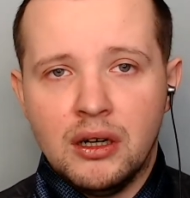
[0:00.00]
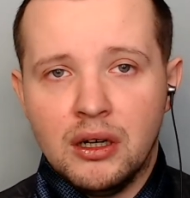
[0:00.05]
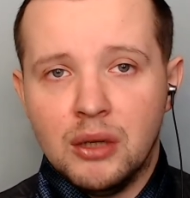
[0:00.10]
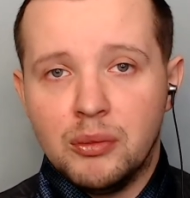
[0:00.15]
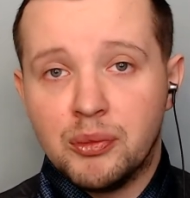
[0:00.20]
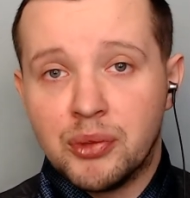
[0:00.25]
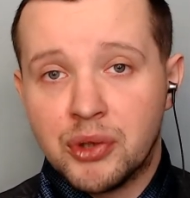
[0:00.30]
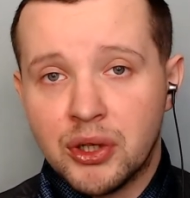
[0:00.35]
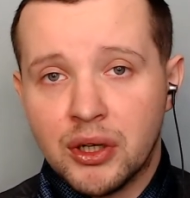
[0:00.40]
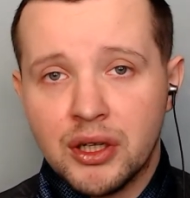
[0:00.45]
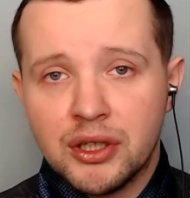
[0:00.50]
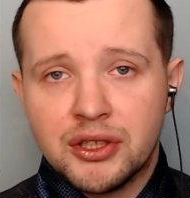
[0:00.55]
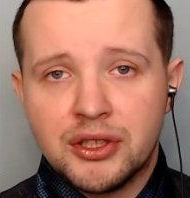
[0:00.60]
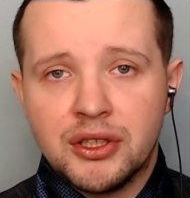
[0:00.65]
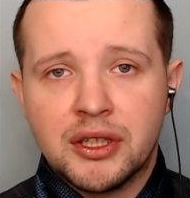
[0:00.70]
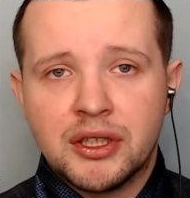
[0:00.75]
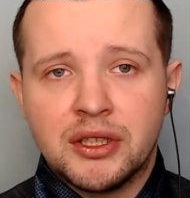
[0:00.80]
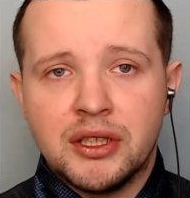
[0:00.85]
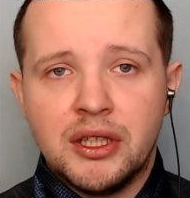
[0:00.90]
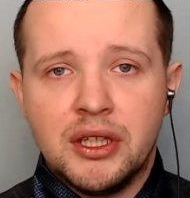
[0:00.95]

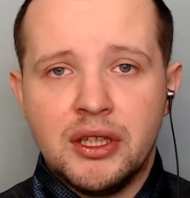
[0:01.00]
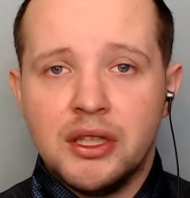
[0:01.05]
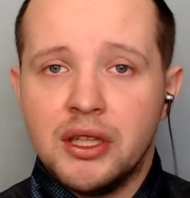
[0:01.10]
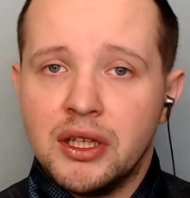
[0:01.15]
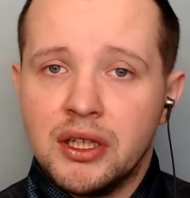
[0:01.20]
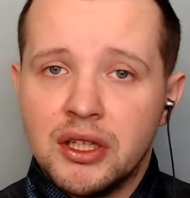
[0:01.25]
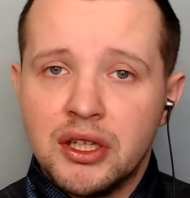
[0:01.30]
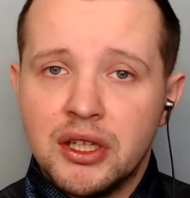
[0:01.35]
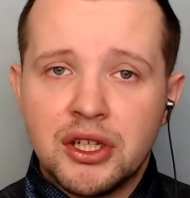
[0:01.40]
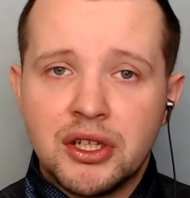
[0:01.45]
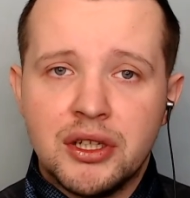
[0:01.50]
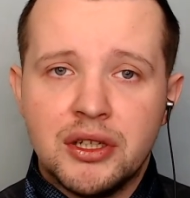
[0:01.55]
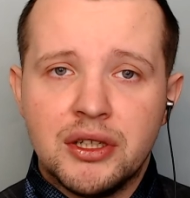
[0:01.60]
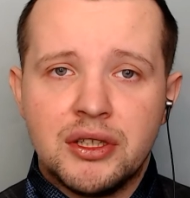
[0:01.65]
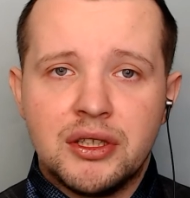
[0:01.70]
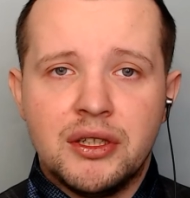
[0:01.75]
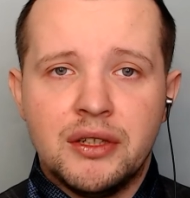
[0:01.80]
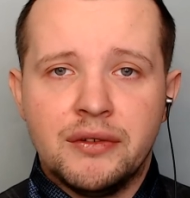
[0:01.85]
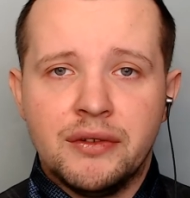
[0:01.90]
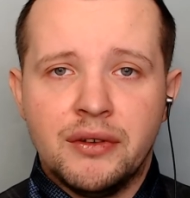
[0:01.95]
projects and
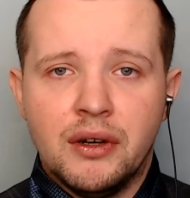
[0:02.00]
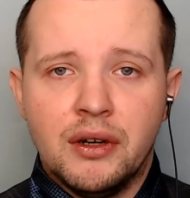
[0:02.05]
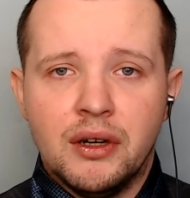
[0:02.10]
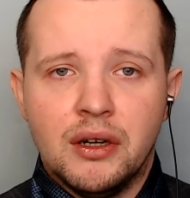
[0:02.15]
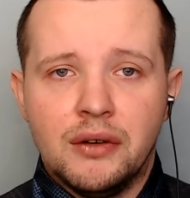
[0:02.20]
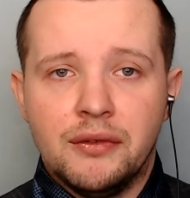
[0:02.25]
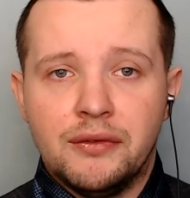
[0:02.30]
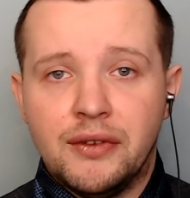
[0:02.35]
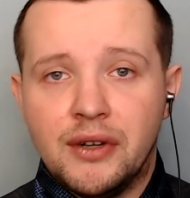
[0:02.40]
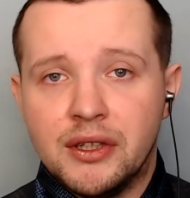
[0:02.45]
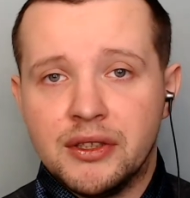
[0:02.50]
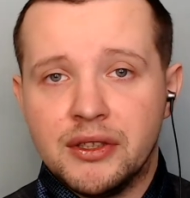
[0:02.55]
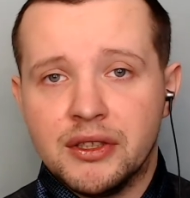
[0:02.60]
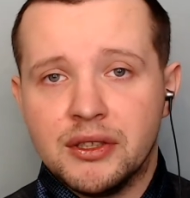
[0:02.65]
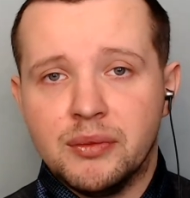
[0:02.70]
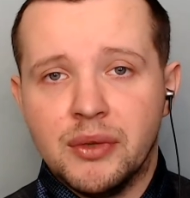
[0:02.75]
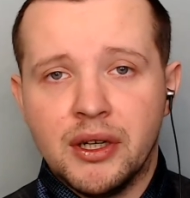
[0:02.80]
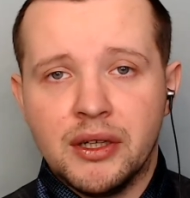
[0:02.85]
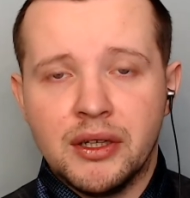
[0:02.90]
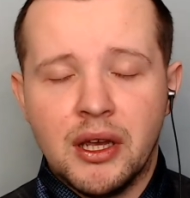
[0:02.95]
initiative funded
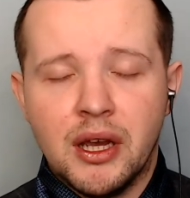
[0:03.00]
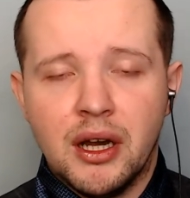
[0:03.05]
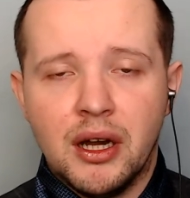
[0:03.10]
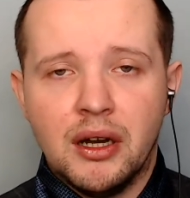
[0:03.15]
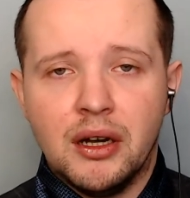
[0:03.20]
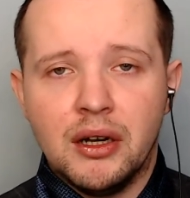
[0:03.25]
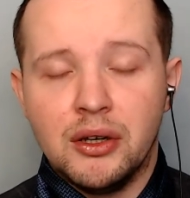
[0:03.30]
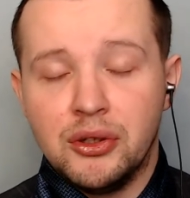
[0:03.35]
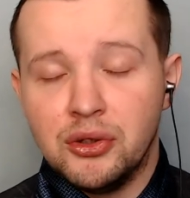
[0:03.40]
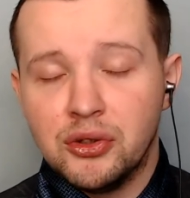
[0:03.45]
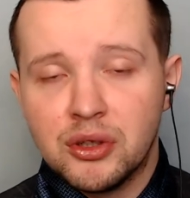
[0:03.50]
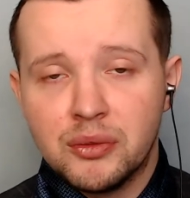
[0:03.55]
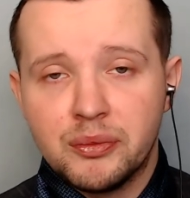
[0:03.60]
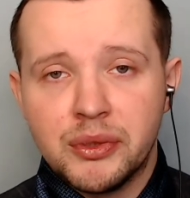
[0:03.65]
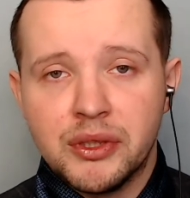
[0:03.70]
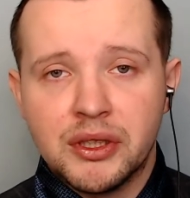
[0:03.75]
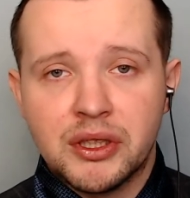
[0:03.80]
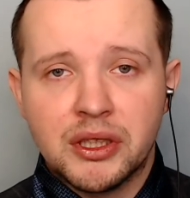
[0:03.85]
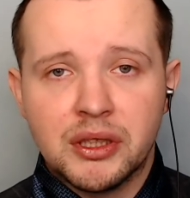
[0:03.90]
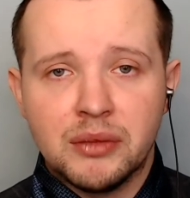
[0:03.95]
by
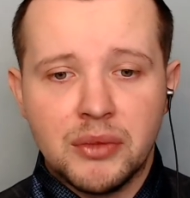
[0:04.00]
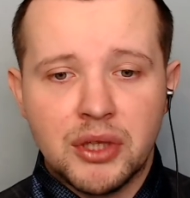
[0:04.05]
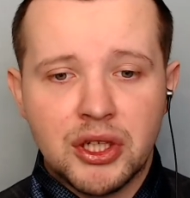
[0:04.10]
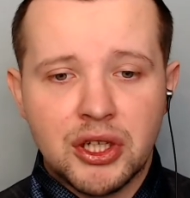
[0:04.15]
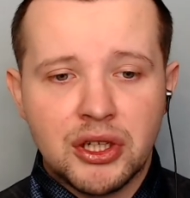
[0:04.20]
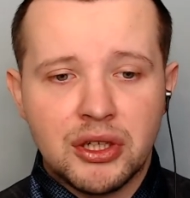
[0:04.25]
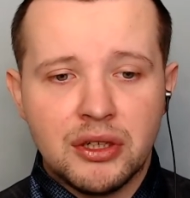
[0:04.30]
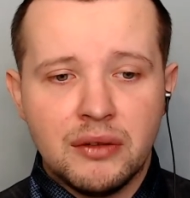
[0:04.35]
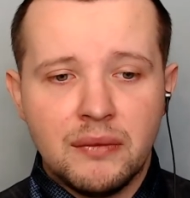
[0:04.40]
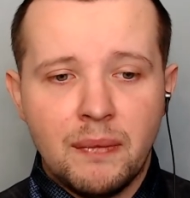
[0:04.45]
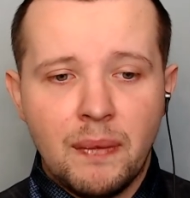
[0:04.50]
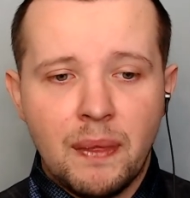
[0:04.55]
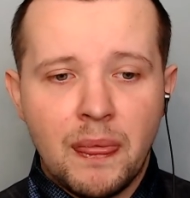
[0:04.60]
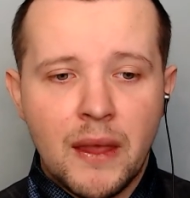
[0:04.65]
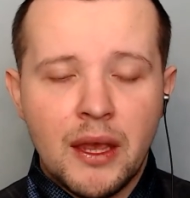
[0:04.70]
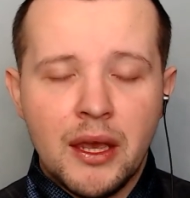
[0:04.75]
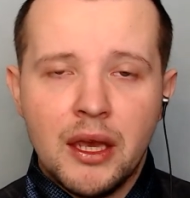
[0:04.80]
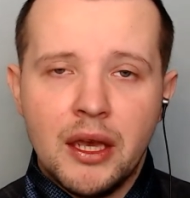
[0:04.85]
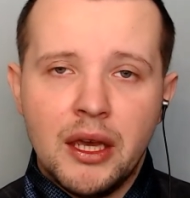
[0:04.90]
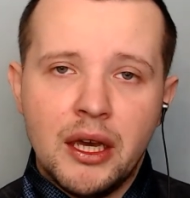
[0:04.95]
European Commission.
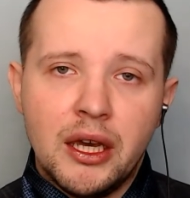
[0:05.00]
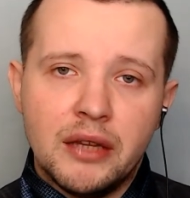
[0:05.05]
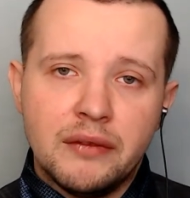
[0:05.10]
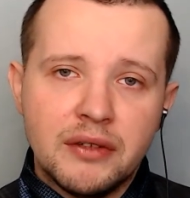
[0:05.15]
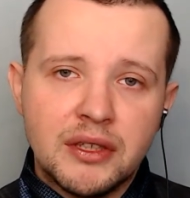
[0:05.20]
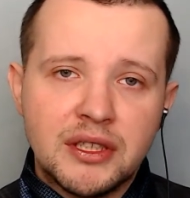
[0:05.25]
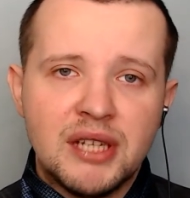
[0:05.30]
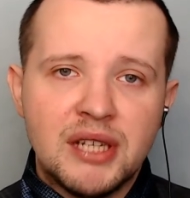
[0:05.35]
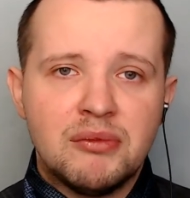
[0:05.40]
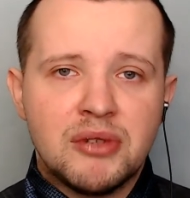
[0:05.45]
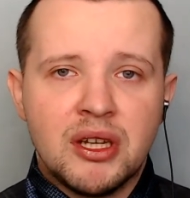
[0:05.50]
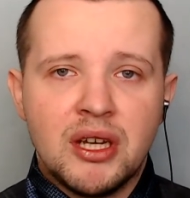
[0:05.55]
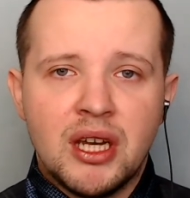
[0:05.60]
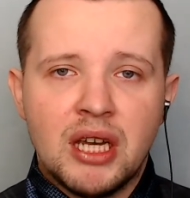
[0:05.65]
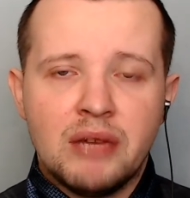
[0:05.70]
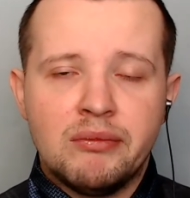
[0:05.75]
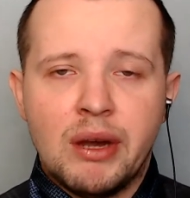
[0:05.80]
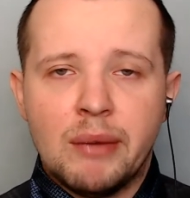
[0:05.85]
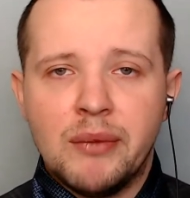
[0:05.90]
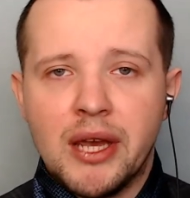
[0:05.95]
At the same time,
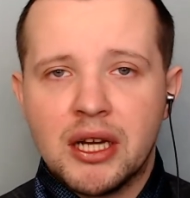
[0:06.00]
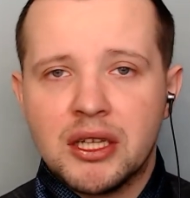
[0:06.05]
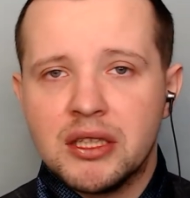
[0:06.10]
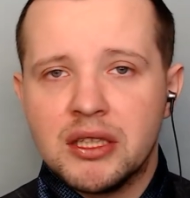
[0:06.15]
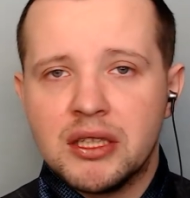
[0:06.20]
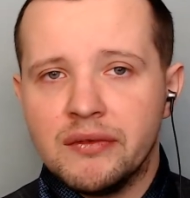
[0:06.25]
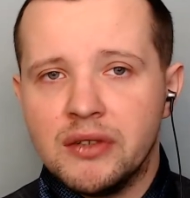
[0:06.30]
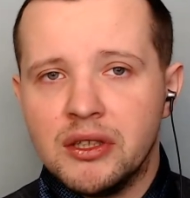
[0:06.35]
I'm actively